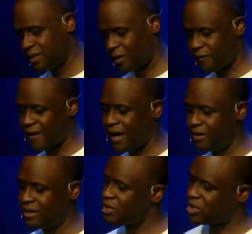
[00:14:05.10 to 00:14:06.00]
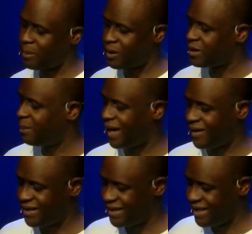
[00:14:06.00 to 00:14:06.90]
are found in the Sermon on the Mount.
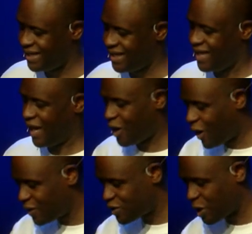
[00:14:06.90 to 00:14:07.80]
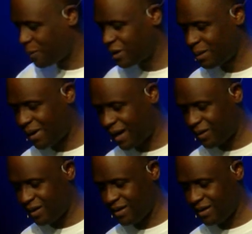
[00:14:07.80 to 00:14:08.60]
And all the Sermon on the Mount